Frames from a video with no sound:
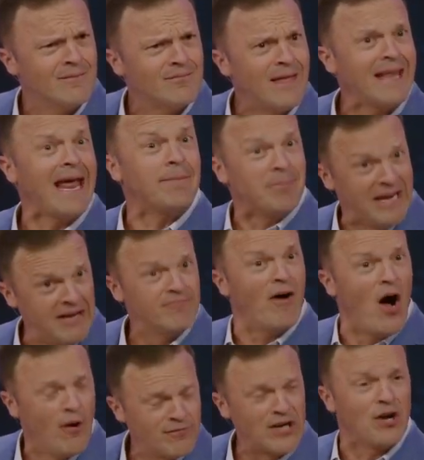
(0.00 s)
that had been
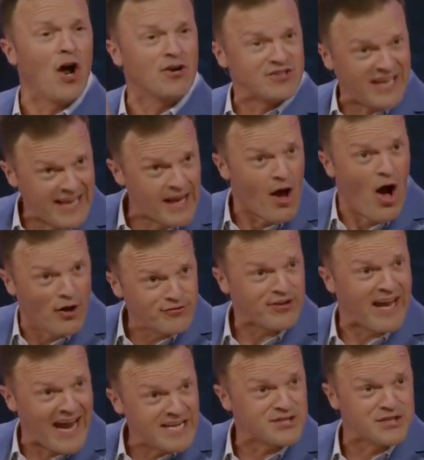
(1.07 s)
involved in an
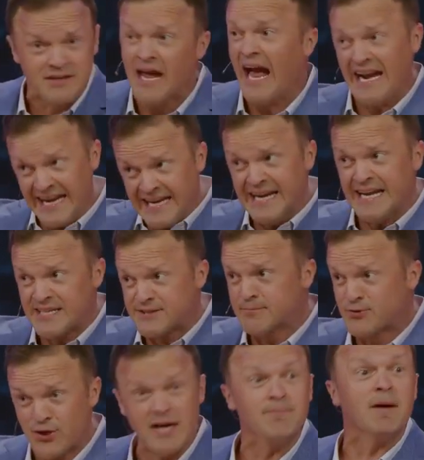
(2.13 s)
altercation and he needed some
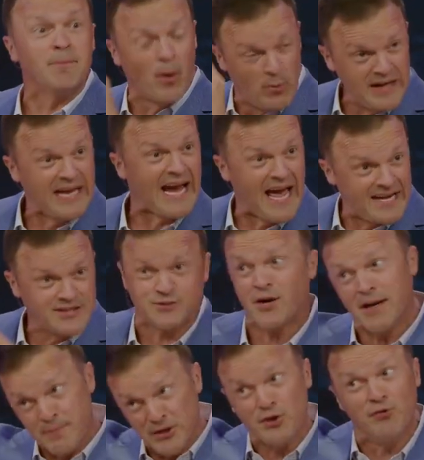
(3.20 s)
treatment, but when he got his
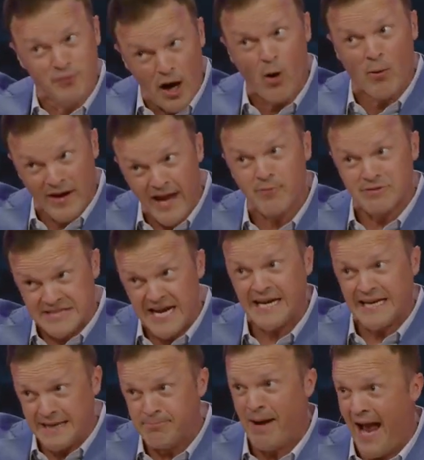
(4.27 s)
treatment, you know where they were
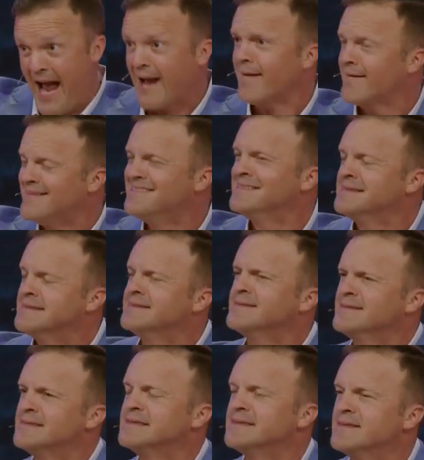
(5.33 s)
taking him back.
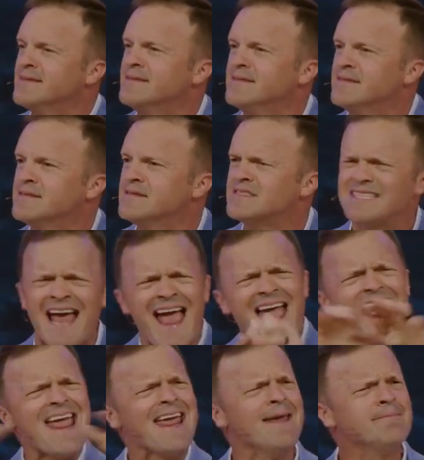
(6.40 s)

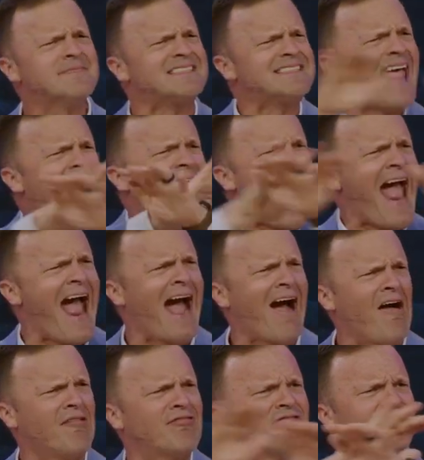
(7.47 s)
Same
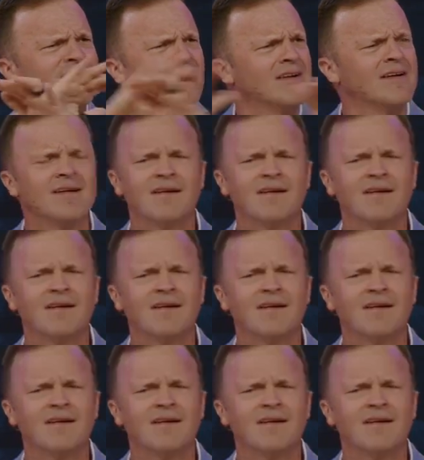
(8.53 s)
staff